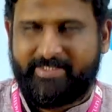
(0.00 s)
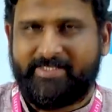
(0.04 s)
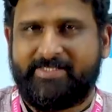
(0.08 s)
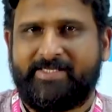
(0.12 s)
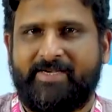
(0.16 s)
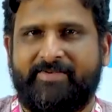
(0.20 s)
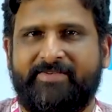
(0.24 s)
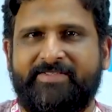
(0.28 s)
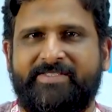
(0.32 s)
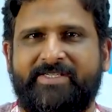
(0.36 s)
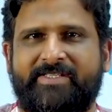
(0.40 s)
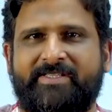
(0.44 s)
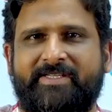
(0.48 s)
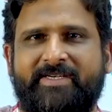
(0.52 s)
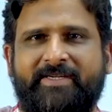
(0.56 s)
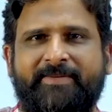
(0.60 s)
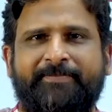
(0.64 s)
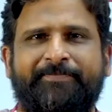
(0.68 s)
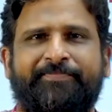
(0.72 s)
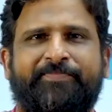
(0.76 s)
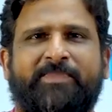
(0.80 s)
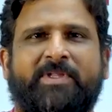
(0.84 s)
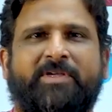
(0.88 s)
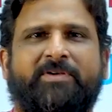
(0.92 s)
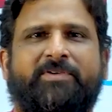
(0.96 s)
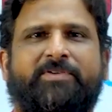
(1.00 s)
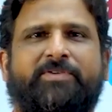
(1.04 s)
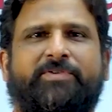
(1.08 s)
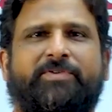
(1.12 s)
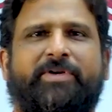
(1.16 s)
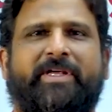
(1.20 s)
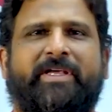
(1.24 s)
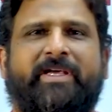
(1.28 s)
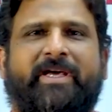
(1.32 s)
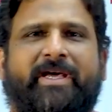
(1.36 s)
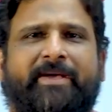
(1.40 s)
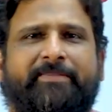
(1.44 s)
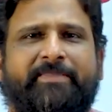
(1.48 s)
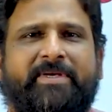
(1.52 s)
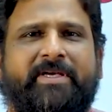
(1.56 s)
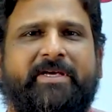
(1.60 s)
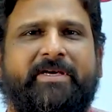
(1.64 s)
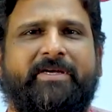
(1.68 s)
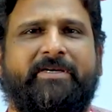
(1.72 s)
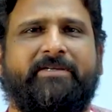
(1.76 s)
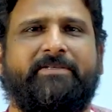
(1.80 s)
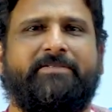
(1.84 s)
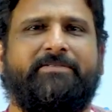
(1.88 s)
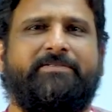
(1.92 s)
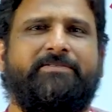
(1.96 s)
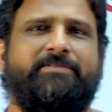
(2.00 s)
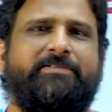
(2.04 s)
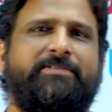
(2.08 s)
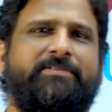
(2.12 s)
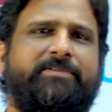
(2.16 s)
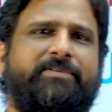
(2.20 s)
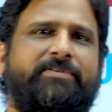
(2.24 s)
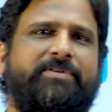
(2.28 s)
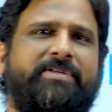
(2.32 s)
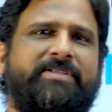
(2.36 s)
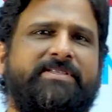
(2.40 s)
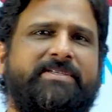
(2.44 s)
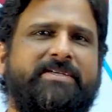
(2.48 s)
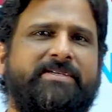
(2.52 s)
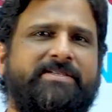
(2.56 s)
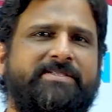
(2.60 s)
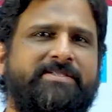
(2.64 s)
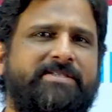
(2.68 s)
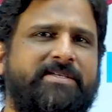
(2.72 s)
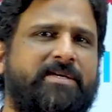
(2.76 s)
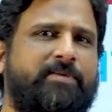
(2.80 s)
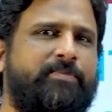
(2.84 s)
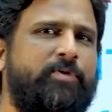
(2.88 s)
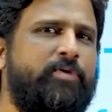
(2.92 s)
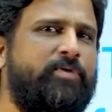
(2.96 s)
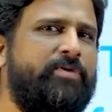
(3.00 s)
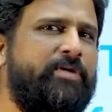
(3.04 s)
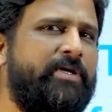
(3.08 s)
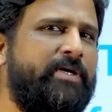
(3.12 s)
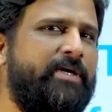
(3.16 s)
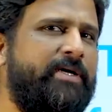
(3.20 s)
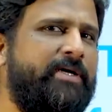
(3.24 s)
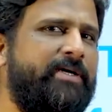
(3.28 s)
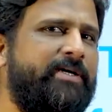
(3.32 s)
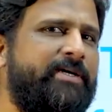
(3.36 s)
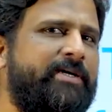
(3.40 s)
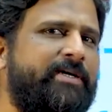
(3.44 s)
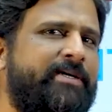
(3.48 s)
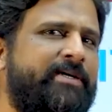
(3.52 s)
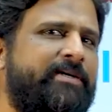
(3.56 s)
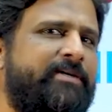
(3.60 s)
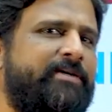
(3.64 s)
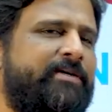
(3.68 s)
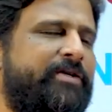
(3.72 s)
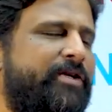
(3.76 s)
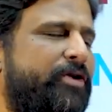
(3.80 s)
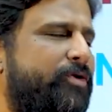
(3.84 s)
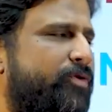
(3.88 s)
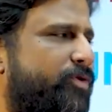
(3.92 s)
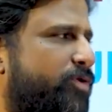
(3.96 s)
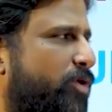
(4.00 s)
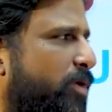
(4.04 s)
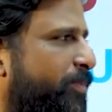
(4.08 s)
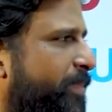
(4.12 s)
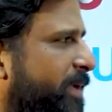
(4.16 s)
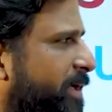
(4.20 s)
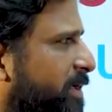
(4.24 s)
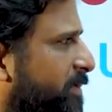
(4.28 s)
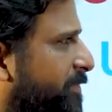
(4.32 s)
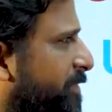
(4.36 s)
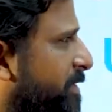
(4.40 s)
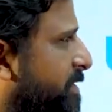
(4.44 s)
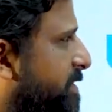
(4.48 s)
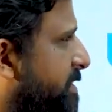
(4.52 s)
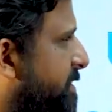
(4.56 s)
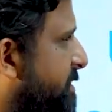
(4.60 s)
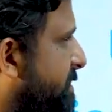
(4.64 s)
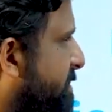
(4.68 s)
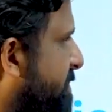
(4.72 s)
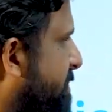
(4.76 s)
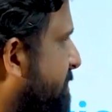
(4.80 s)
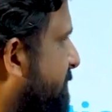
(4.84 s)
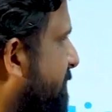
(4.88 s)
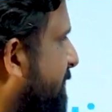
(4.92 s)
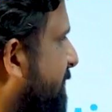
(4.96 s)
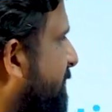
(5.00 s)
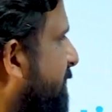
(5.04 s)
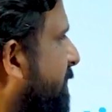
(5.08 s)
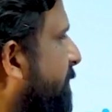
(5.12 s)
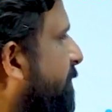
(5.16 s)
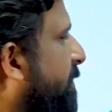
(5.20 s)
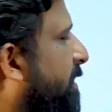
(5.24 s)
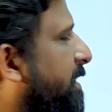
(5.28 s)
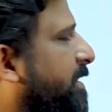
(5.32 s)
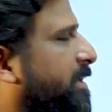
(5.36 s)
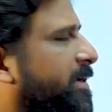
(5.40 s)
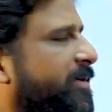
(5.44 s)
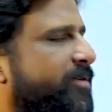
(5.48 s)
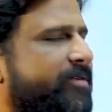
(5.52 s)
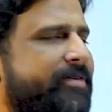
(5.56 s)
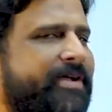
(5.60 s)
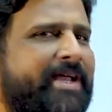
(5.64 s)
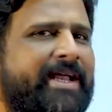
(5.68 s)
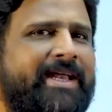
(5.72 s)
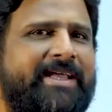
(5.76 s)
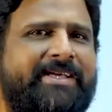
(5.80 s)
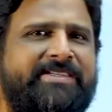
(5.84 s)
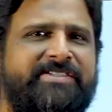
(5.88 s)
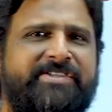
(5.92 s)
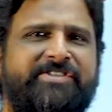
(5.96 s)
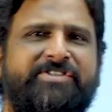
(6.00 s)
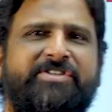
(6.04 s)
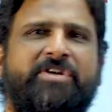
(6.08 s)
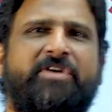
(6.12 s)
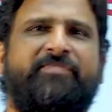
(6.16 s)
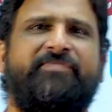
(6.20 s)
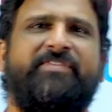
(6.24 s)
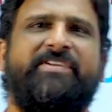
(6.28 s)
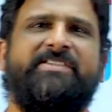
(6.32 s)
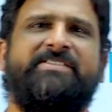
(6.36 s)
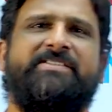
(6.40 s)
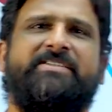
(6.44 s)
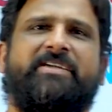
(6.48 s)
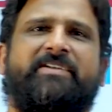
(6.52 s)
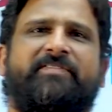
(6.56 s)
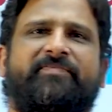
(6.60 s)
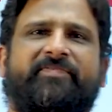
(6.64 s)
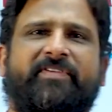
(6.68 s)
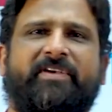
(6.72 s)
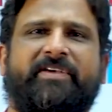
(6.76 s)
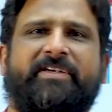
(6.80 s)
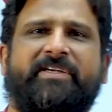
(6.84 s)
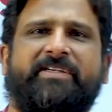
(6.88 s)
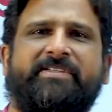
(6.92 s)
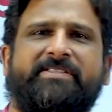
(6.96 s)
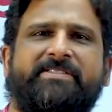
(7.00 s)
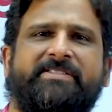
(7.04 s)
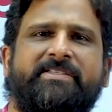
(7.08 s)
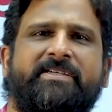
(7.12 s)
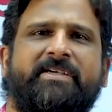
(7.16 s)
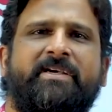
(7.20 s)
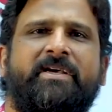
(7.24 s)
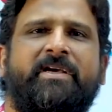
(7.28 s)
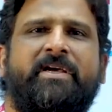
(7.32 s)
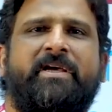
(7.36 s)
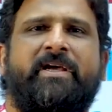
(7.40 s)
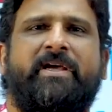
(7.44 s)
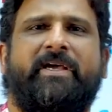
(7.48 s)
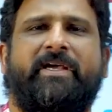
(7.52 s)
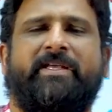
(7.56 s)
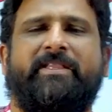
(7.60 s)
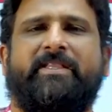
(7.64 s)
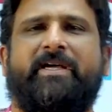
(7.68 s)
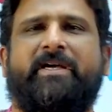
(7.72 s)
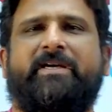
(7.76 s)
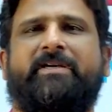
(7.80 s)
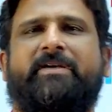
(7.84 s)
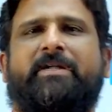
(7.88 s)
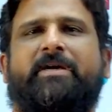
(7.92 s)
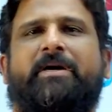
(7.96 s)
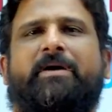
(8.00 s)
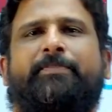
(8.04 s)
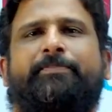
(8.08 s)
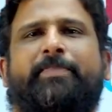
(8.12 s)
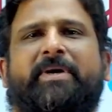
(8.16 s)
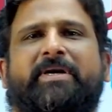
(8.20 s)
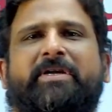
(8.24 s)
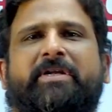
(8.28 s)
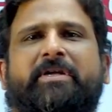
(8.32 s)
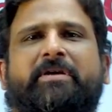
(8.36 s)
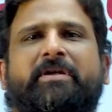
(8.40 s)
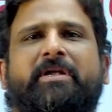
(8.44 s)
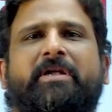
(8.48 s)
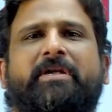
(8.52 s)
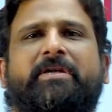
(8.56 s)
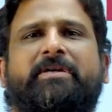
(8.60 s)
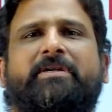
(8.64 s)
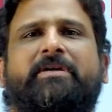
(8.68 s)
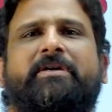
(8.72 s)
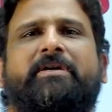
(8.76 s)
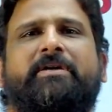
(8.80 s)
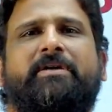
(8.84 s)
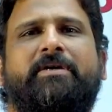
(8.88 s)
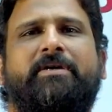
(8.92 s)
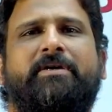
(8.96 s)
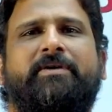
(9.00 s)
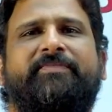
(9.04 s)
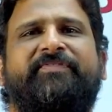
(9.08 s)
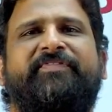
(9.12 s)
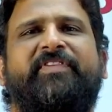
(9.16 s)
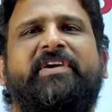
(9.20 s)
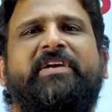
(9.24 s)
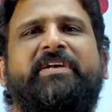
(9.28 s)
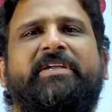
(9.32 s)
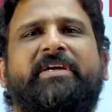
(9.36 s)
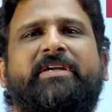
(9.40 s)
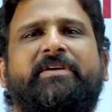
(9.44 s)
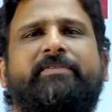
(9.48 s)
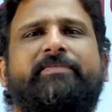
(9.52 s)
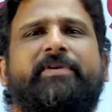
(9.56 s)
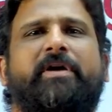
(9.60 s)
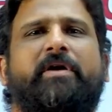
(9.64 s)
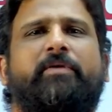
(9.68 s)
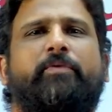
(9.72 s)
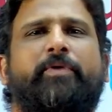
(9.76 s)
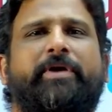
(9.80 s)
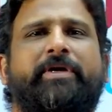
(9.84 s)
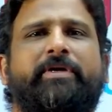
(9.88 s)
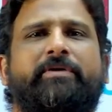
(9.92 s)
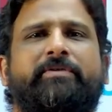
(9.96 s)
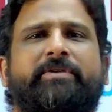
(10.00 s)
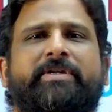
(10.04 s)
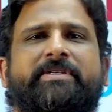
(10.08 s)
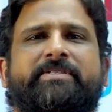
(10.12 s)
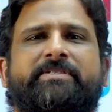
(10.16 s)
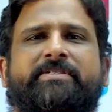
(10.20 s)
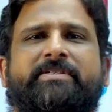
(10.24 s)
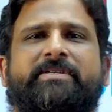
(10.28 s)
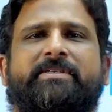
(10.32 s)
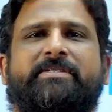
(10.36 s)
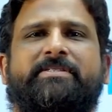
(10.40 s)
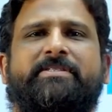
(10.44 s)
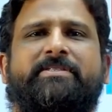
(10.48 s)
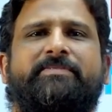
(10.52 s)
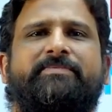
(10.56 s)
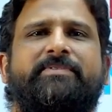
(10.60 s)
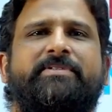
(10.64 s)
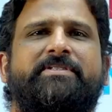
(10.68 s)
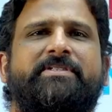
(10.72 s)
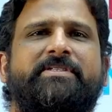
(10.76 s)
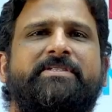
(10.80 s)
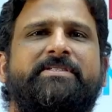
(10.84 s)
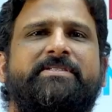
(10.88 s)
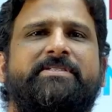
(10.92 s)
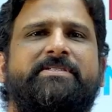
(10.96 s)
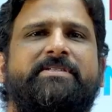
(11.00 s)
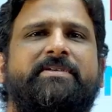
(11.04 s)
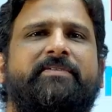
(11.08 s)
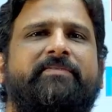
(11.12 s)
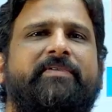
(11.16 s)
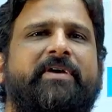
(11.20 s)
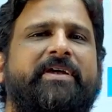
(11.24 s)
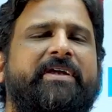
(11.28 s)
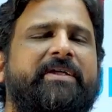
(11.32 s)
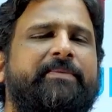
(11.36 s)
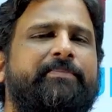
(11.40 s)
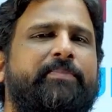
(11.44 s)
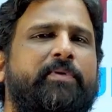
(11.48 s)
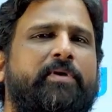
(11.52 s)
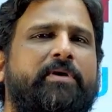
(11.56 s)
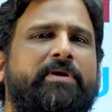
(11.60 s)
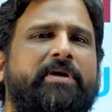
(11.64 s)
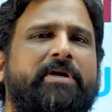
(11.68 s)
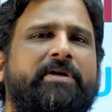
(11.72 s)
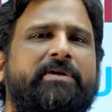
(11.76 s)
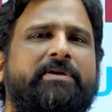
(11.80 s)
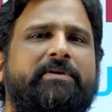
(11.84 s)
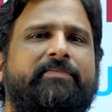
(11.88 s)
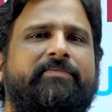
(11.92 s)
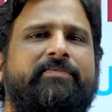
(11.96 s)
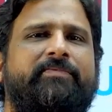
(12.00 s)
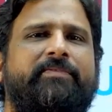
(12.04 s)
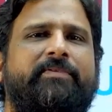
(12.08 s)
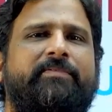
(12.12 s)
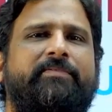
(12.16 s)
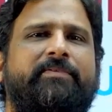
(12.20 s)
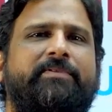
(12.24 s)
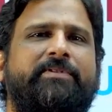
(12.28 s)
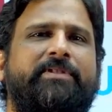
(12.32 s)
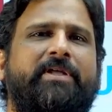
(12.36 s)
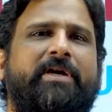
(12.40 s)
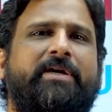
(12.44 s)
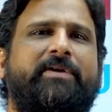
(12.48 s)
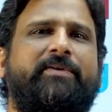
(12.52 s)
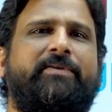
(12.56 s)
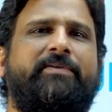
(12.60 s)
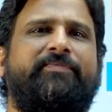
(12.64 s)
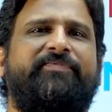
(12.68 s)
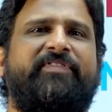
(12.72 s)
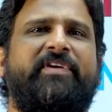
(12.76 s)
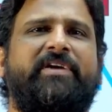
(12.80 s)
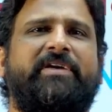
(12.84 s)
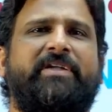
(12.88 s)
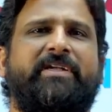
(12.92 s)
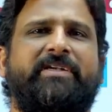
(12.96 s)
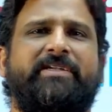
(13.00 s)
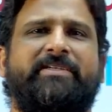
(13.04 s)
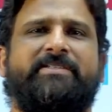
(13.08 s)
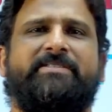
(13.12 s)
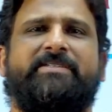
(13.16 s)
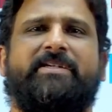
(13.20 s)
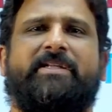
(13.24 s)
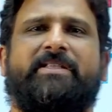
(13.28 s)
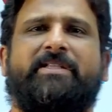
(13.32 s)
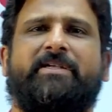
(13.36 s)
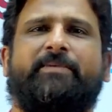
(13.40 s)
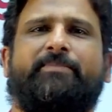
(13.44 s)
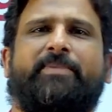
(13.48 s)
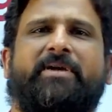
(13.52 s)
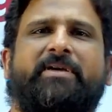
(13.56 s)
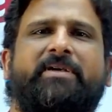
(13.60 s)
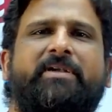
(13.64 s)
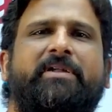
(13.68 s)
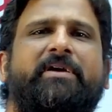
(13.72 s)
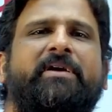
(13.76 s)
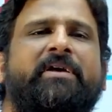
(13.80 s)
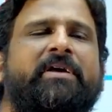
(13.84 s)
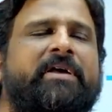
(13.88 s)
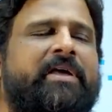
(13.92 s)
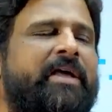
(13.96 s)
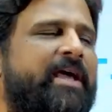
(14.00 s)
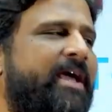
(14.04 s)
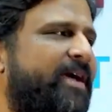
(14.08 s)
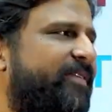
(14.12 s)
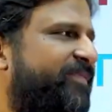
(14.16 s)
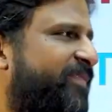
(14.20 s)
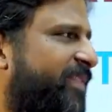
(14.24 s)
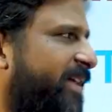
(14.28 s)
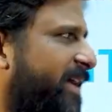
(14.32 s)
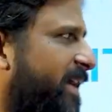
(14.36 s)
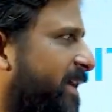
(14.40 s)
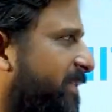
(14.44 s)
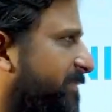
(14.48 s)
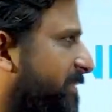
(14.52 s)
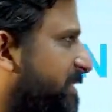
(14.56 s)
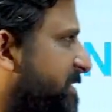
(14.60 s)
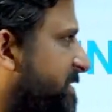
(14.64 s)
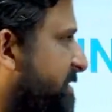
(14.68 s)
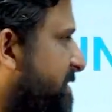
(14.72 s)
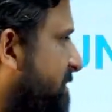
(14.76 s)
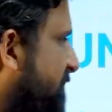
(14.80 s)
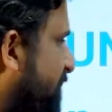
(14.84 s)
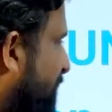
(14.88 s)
is Ravi Chandra. Today I am here to discuss about a new topic which is nothing but a realization of digital filters. In that a particular filter we are going to discuss, which is very important. That filter is nothing but FIR, which is